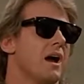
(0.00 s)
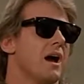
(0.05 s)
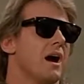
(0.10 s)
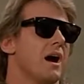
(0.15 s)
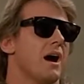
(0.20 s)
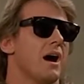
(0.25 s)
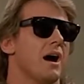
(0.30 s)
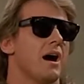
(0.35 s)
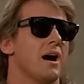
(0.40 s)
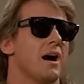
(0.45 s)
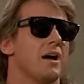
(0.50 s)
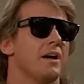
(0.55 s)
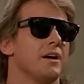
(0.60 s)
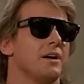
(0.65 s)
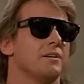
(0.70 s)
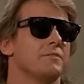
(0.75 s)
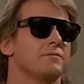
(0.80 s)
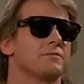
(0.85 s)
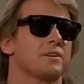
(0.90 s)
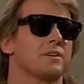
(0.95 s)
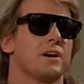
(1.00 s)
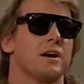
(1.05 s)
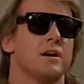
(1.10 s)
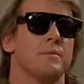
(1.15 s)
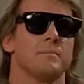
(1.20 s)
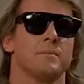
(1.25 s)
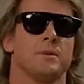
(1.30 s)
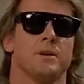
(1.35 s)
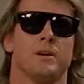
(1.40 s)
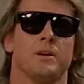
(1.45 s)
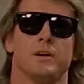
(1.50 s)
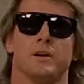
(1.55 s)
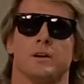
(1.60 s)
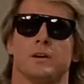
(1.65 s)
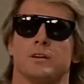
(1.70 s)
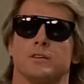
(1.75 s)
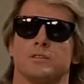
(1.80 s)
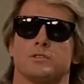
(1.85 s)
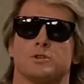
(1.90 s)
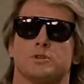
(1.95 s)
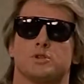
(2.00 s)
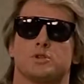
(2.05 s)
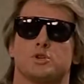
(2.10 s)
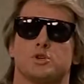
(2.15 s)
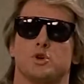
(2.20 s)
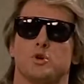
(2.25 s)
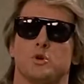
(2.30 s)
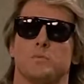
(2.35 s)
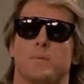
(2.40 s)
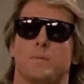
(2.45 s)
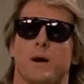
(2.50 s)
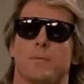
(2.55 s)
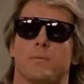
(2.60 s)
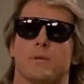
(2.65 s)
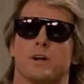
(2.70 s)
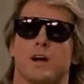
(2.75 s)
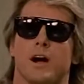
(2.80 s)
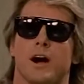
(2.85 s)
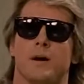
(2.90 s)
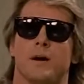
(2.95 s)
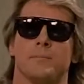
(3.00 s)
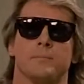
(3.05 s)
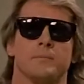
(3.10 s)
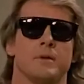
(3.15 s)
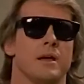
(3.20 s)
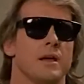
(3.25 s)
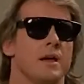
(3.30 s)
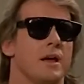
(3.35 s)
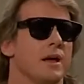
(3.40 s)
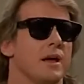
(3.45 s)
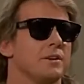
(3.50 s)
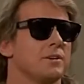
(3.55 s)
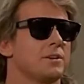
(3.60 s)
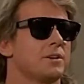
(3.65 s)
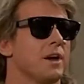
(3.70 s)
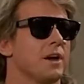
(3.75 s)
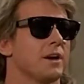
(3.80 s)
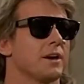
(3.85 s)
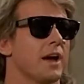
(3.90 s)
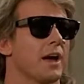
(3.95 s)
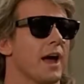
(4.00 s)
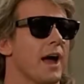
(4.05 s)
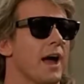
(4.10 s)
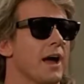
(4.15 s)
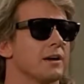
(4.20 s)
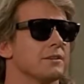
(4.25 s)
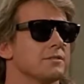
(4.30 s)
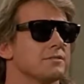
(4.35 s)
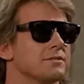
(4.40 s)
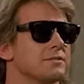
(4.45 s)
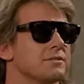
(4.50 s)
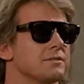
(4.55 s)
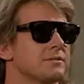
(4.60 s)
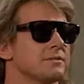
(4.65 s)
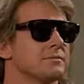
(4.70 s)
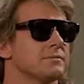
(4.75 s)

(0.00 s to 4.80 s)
I have come here to chew bubblegum and kick ass.